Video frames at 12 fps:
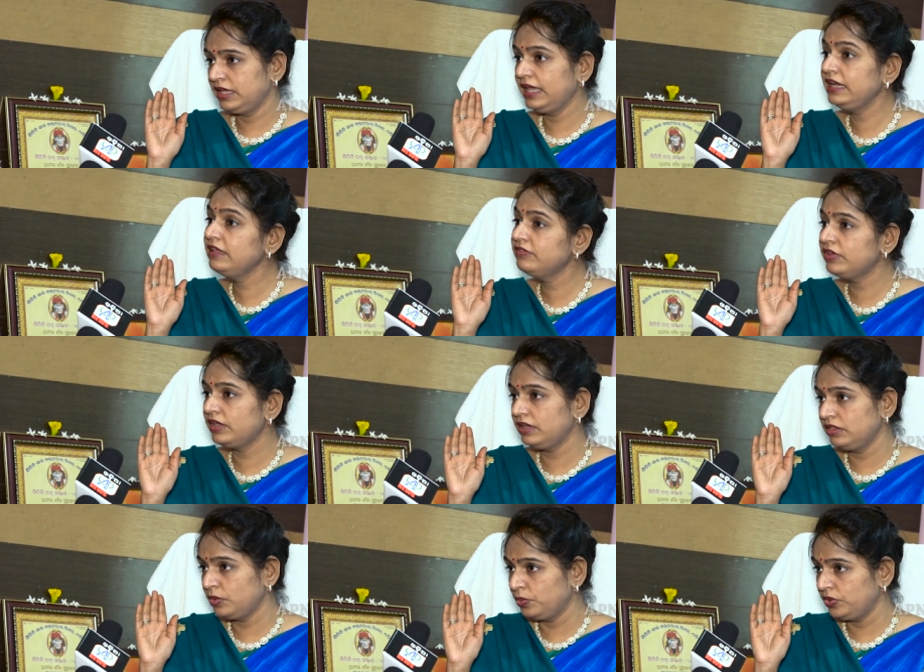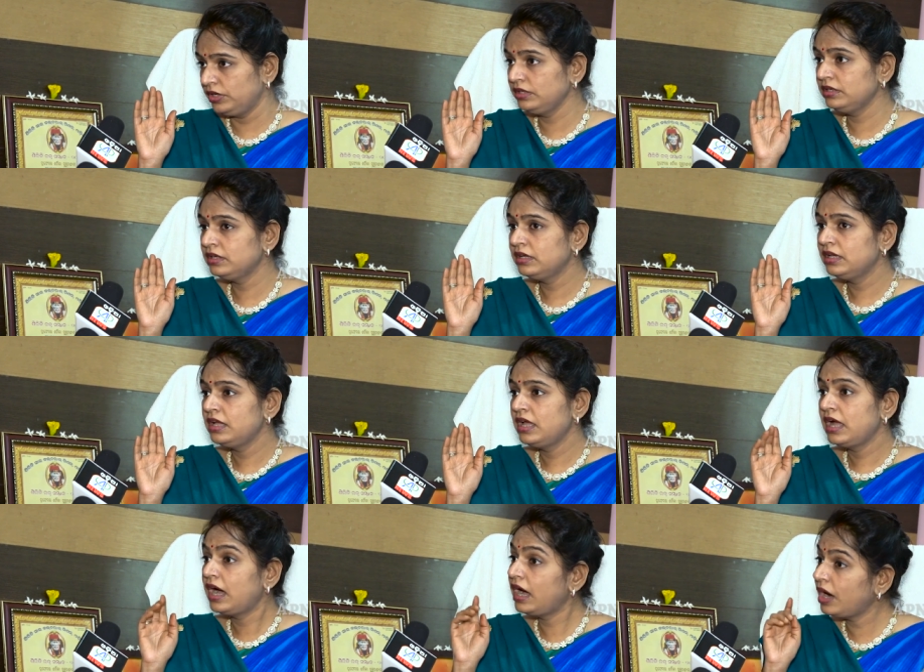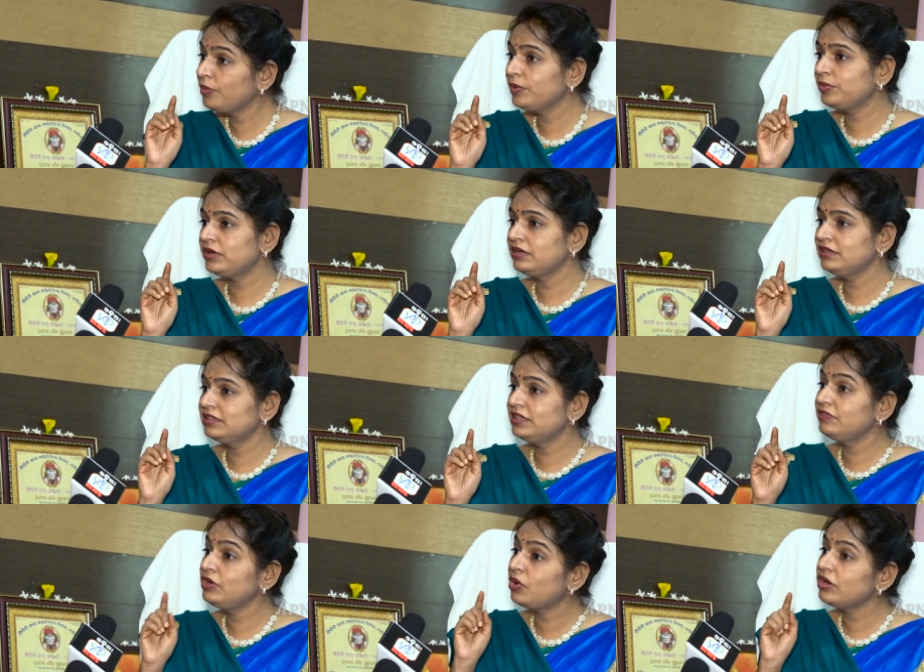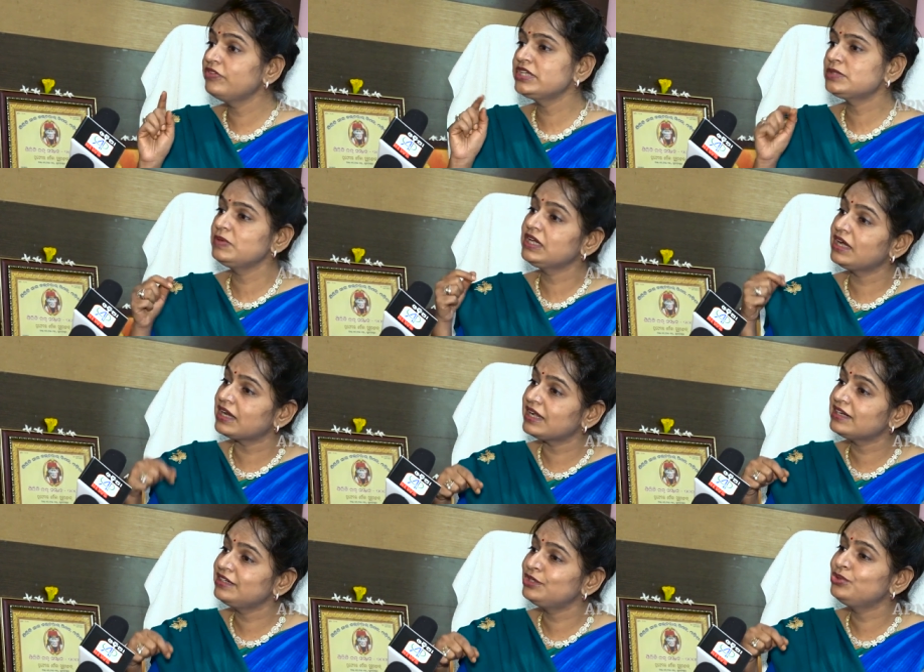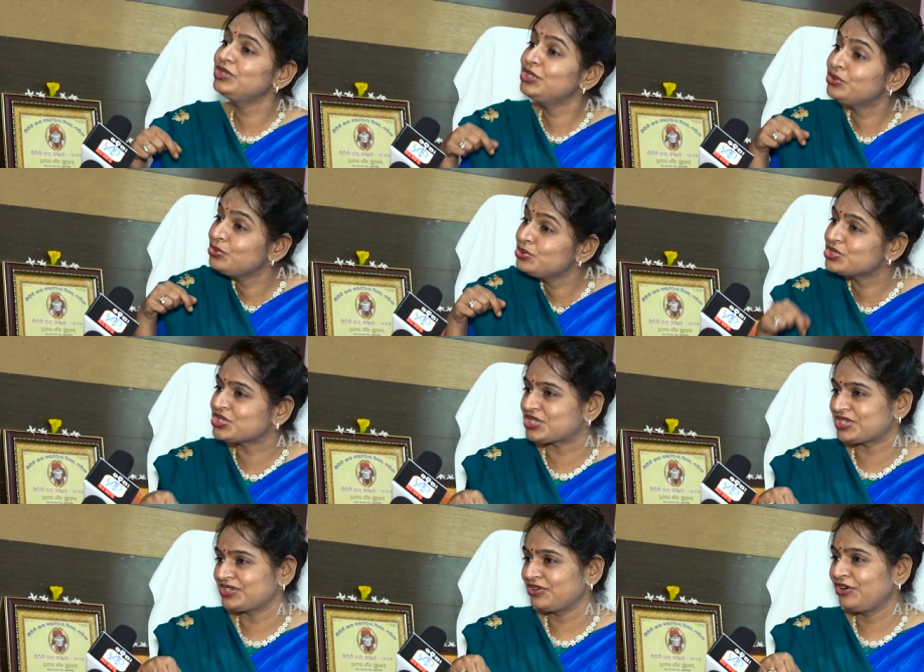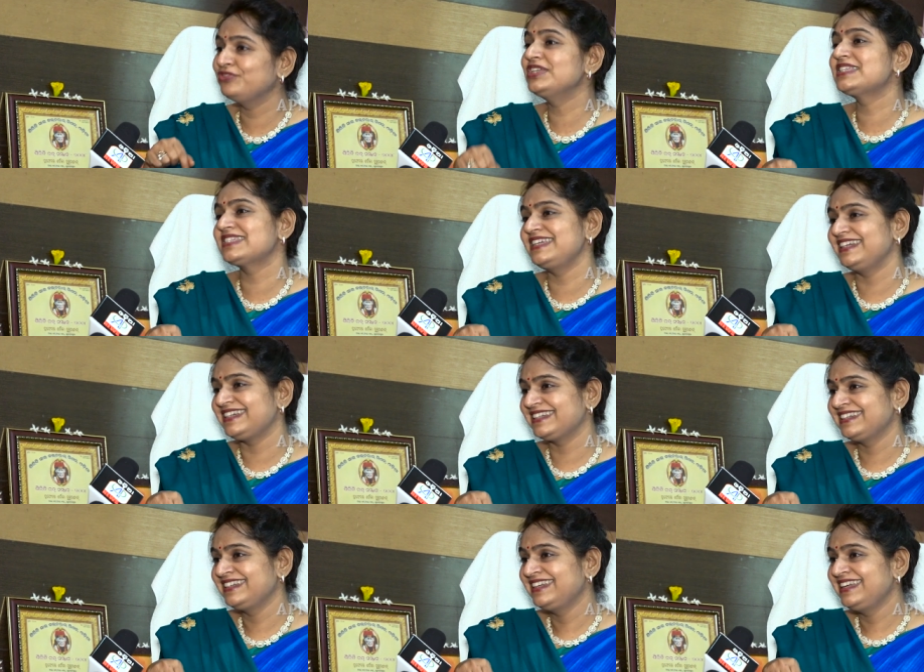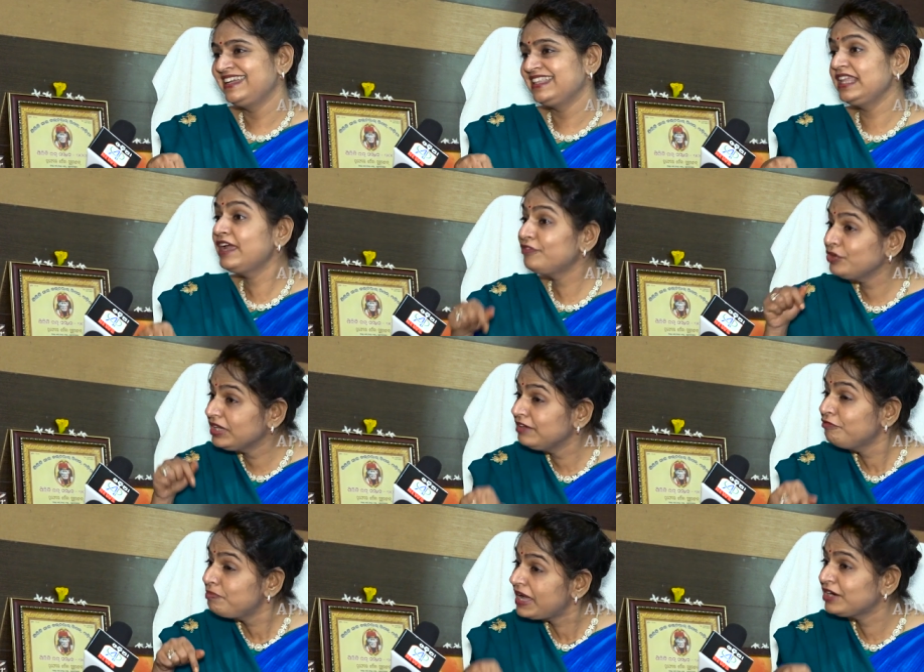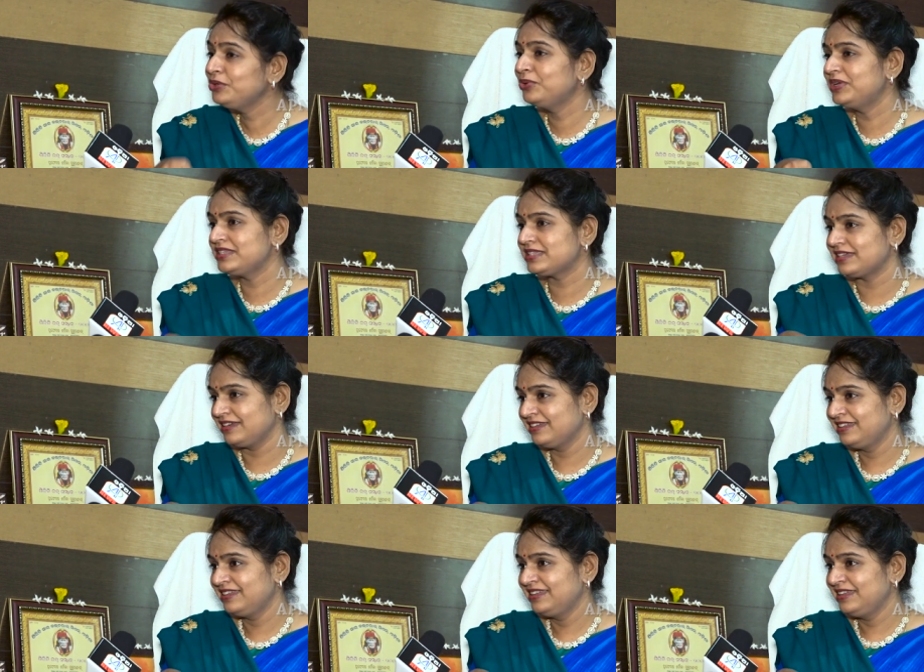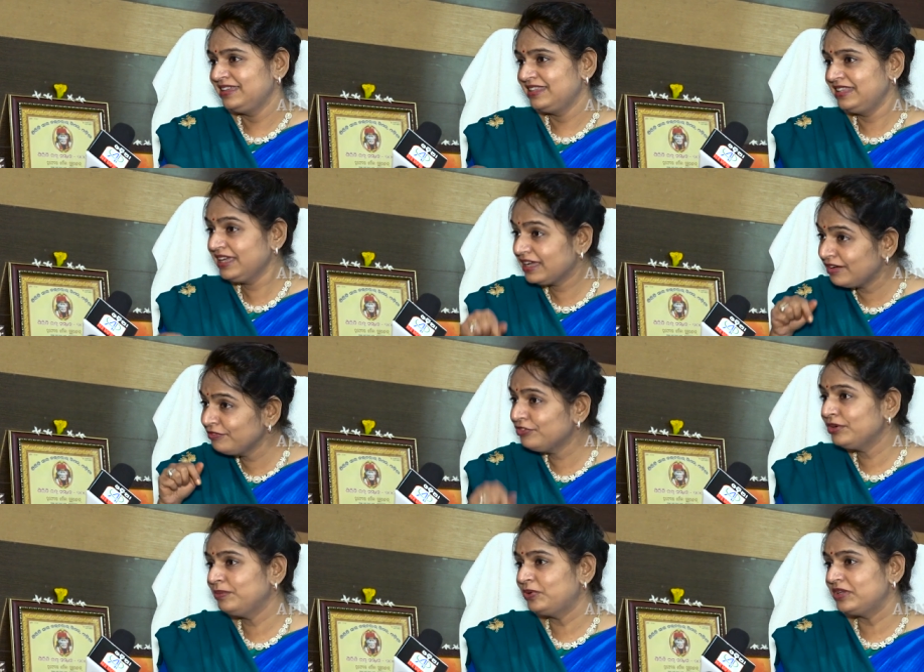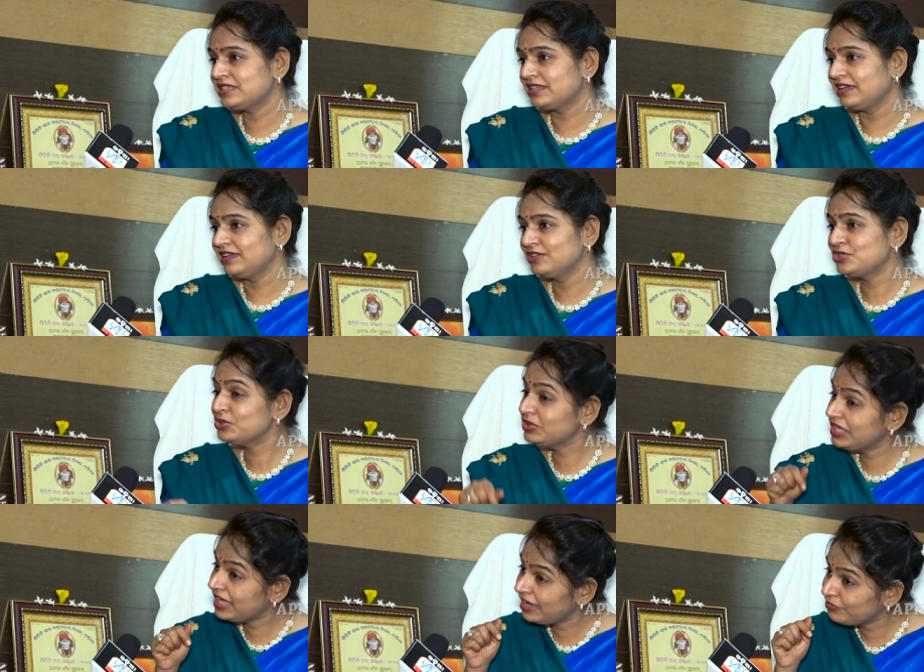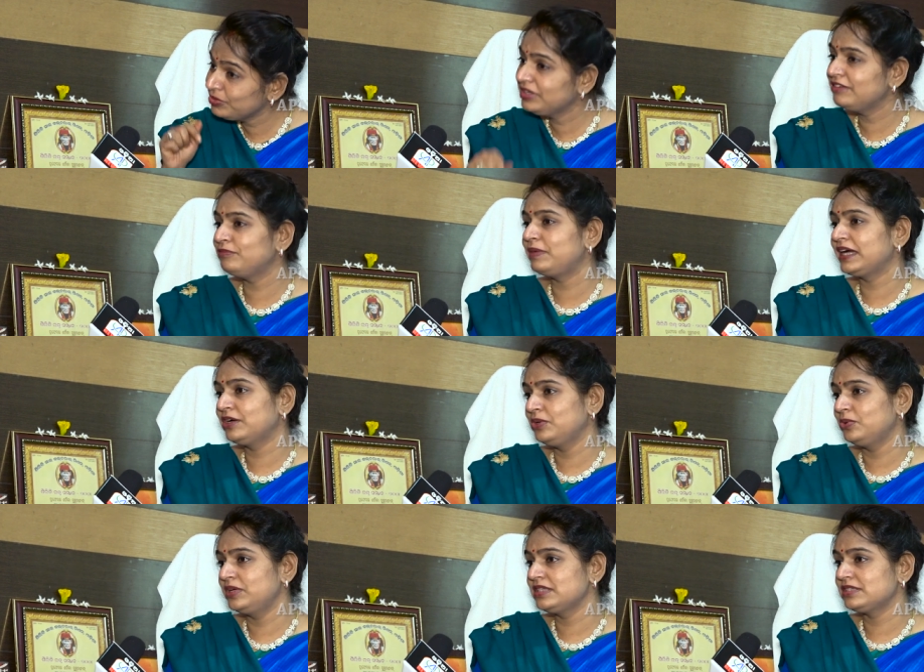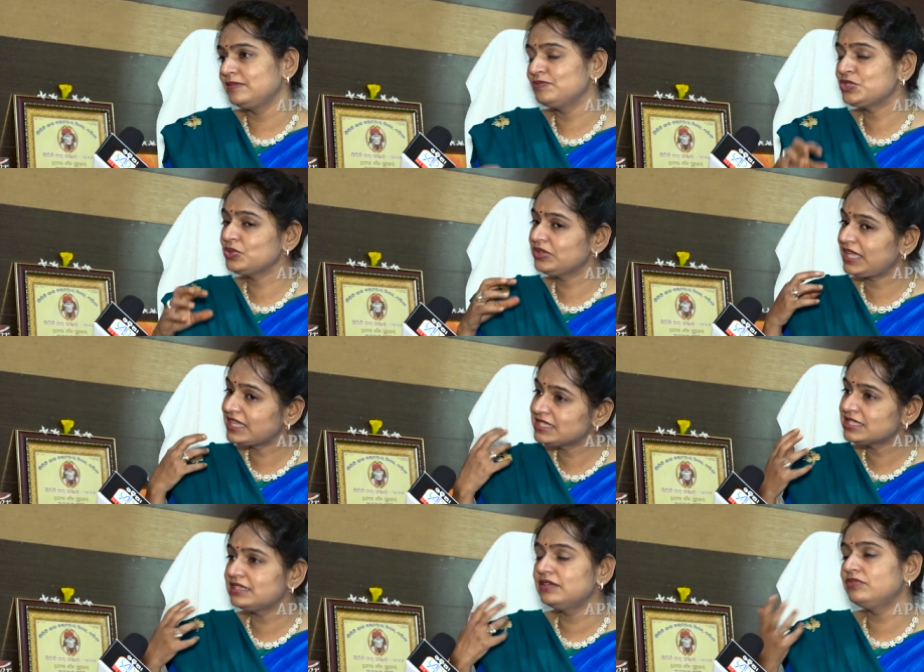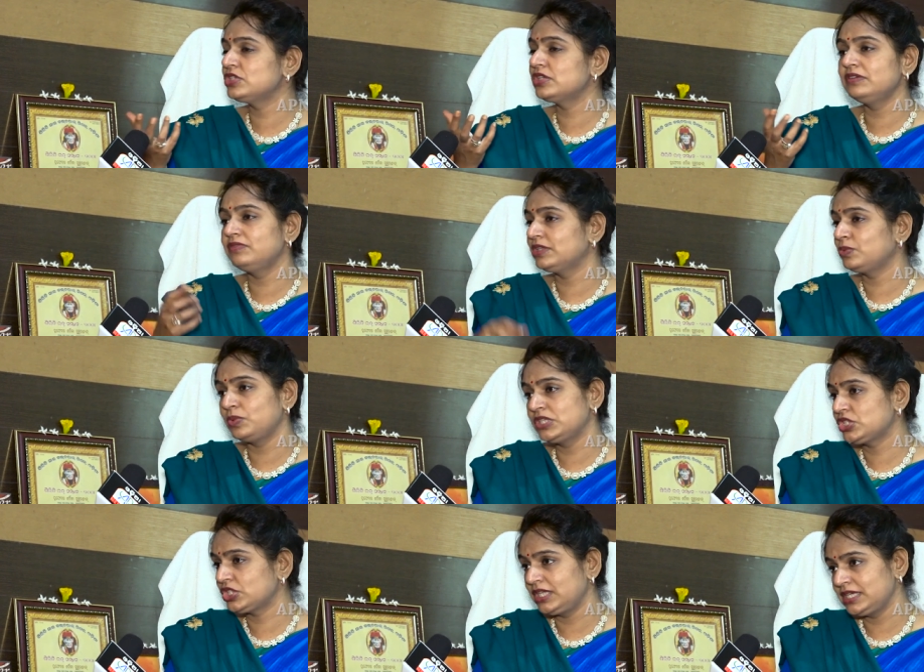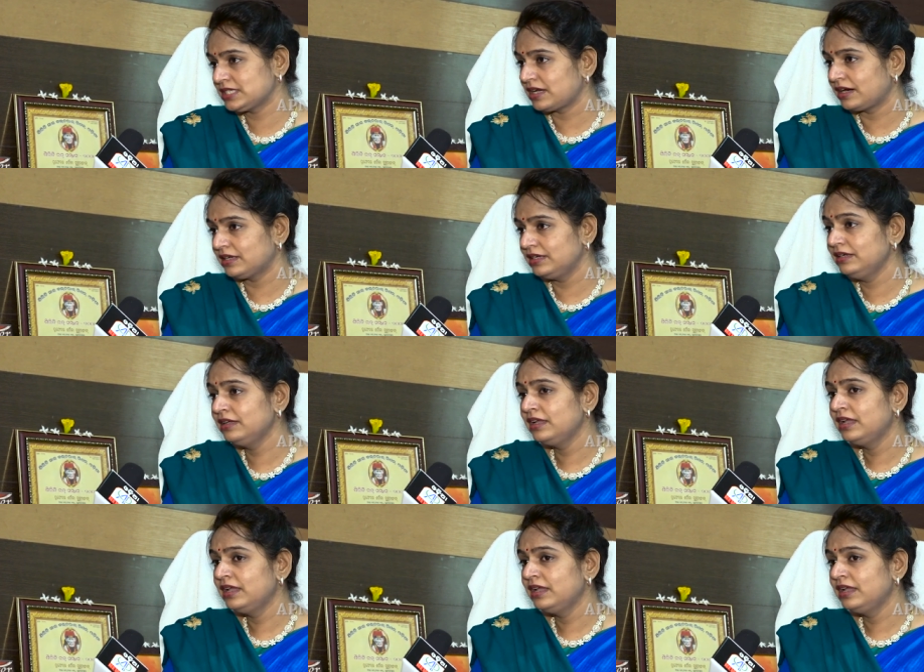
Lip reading: anywhere in the world, However, they will always be connected to the roots of the state. They have to give back to Odisha. They come from Odisha, so they have to give back to Odisha. So that's the vision with which they started,